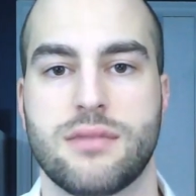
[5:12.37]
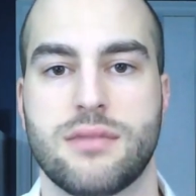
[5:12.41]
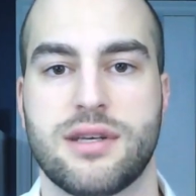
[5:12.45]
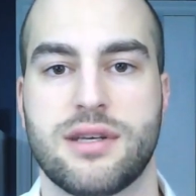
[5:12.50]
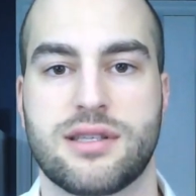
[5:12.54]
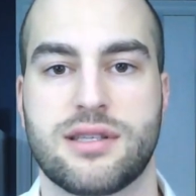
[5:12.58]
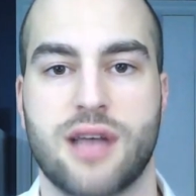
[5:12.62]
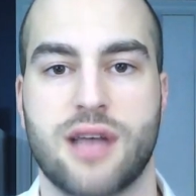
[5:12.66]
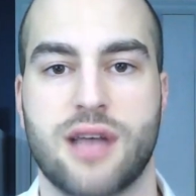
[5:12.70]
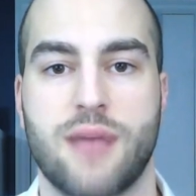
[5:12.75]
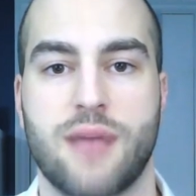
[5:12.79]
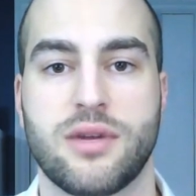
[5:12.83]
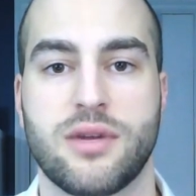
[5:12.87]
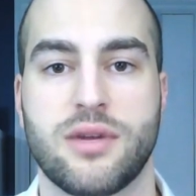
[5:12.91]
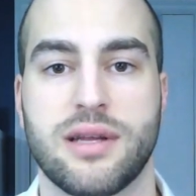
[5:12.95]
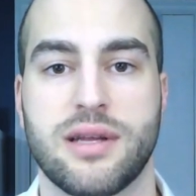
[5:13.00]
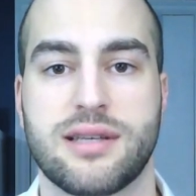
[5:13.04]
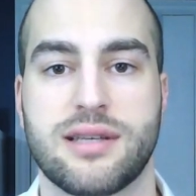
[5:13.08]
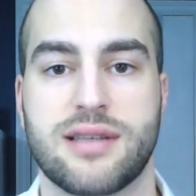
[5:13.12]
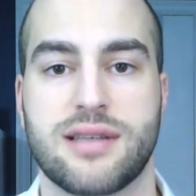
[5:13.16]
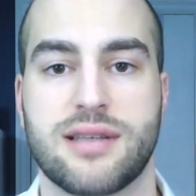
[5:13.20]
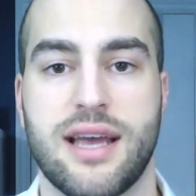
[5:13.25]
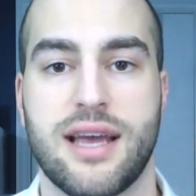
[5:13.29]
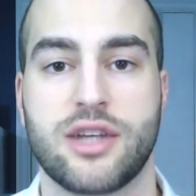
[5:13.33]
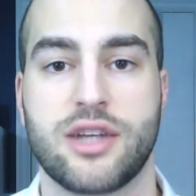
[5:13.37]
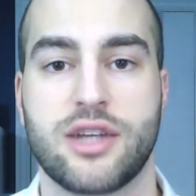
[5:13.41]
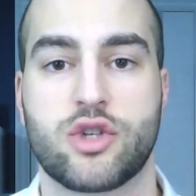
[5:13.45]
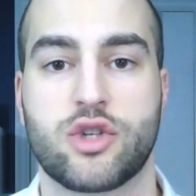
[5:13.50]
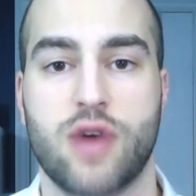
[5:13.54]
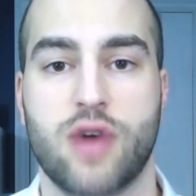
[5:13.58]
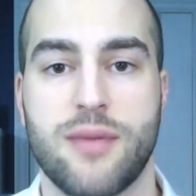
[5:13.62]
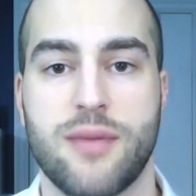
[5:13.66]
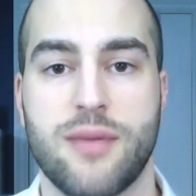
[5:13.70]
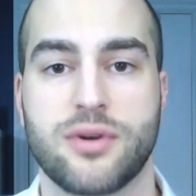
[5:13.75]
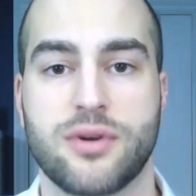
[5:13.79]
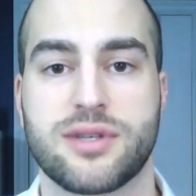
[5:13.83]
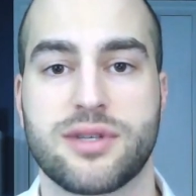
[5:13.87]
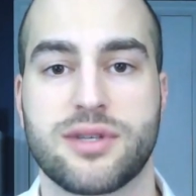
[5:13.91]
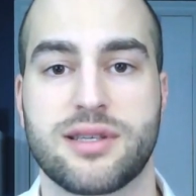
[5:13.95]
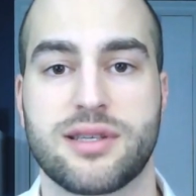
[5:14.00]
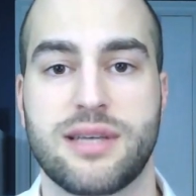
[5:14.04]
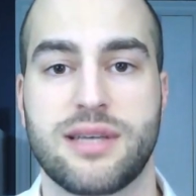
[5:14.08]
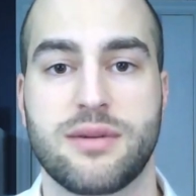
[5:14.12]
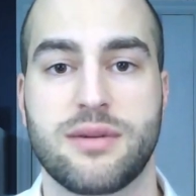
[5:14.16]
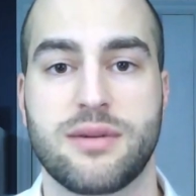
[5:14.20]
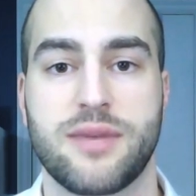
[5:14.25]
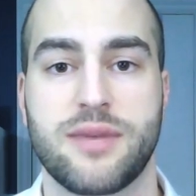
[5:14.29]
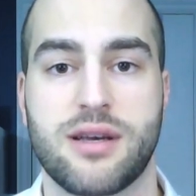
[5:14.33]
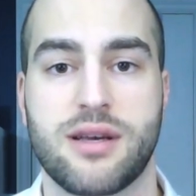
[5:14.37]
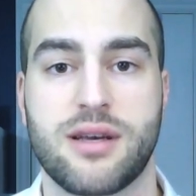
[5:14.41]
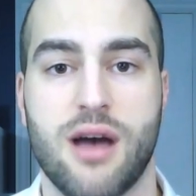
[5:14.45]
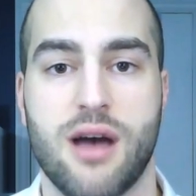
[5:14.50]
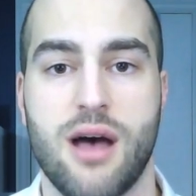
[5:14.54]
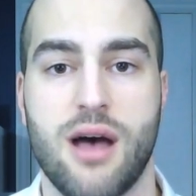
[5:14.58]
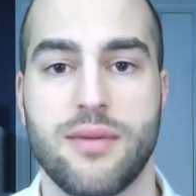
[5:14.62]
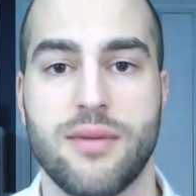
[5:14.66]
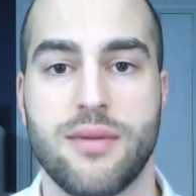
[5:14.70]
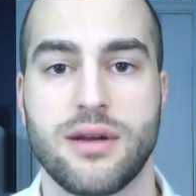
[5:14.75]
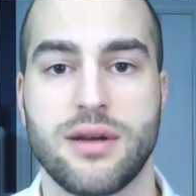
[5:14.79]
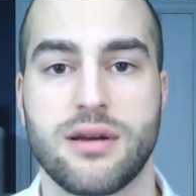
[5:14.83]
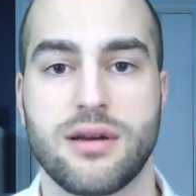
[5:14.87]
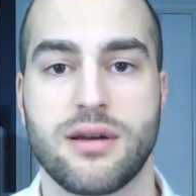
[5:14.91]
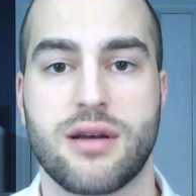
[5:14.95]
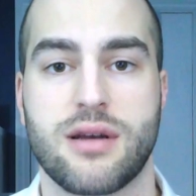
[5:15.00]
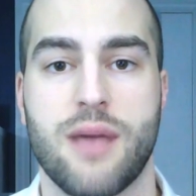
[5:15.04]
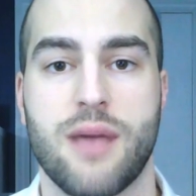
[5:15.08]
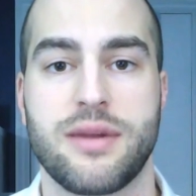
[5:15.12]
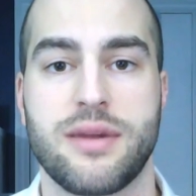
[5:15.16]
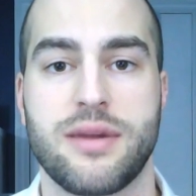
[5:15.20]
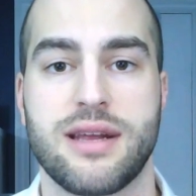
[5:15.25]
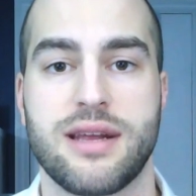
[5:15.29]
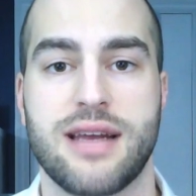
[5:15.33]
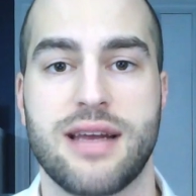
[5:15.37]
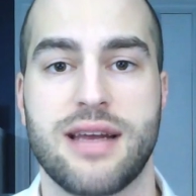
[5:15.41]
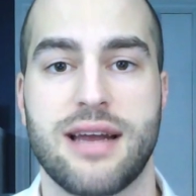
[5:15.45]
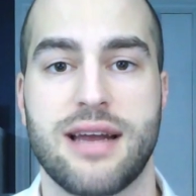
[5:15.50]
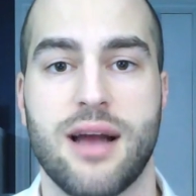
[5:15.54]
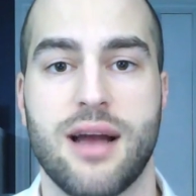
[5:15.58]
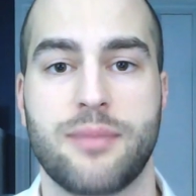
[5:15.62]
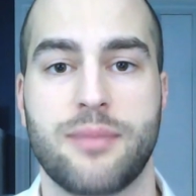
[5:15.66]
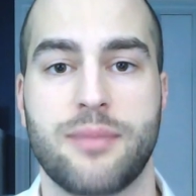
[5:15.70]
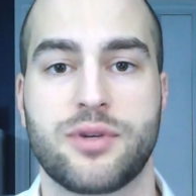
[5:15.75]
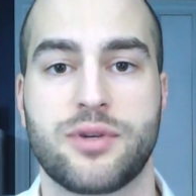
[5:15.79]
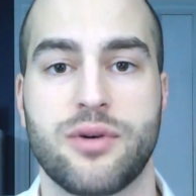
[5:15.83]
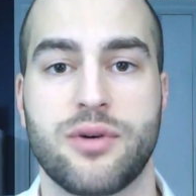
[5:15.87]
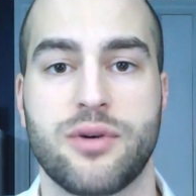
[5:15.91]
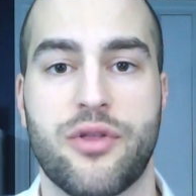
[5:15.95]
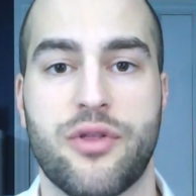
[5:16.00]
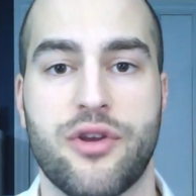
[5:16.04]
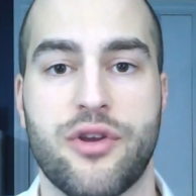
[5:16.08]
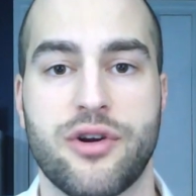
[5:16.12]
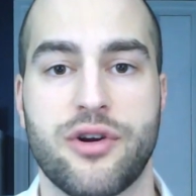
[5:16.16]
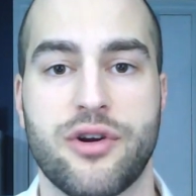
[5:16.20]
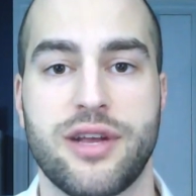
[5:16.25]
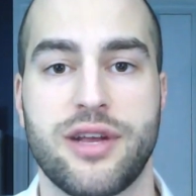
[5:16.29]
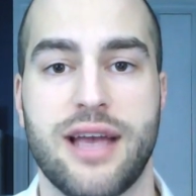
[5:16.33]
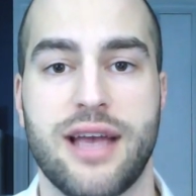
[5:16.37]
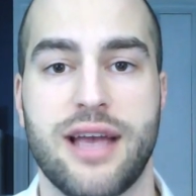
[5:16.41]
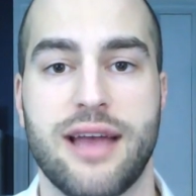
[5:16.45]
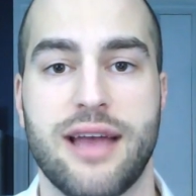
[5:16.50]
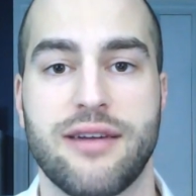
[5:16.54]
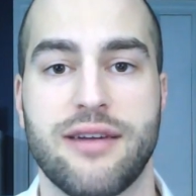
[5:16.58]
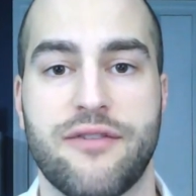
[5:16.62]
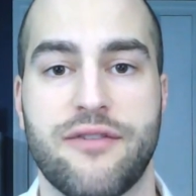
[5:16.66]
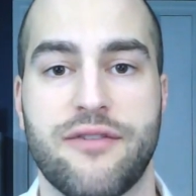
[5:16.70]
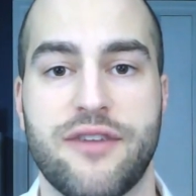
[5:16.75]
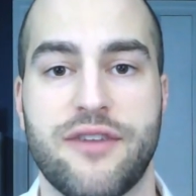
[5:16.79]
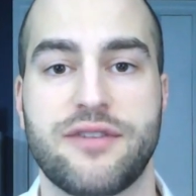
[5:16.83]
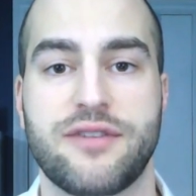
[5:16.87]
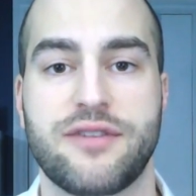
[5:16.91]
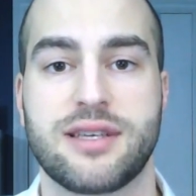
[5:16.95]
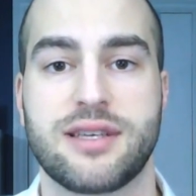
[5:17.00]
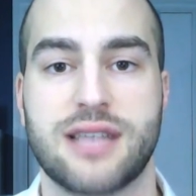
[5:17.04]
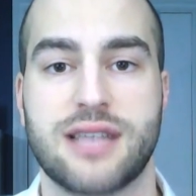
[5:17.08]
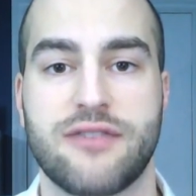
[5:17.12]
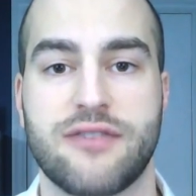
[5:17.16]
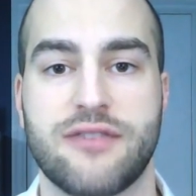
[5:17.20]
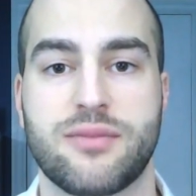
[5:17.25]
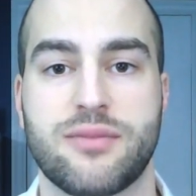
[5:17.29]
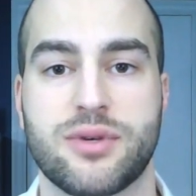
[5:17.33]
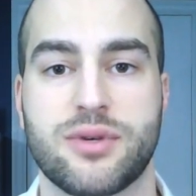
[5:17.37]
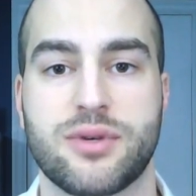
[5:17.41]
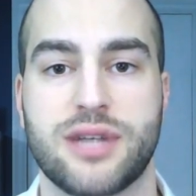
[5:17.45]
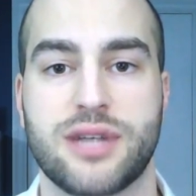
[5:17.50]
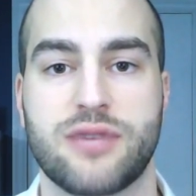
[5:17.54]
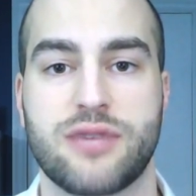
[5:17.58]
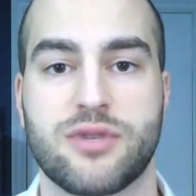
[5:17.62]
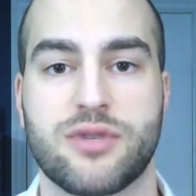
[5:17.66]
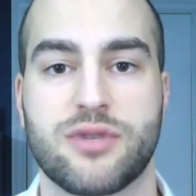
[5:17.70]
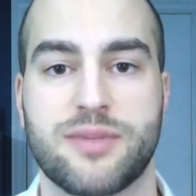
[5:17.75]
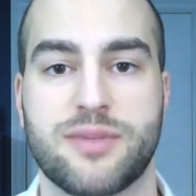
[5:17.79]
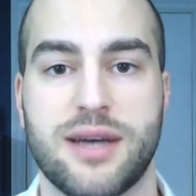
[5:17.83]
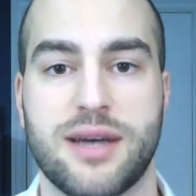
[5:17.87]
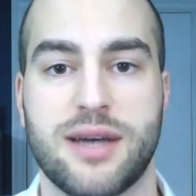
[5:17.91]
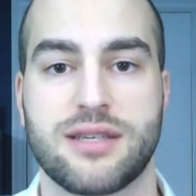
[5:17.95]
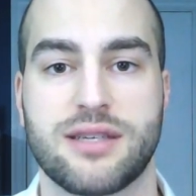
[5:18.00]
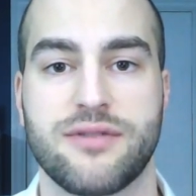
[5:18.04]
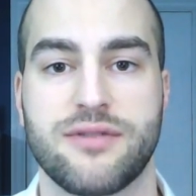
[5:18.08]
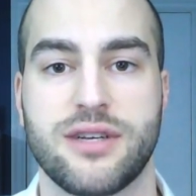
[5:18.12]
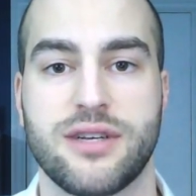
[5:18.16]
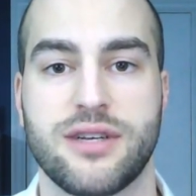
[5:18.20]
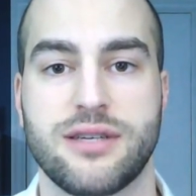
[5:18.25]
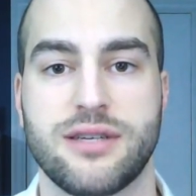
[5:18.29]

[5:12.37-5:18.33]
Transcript: Somnolence and tremors seem to be common, coming in at up to 30 and 57% respectively.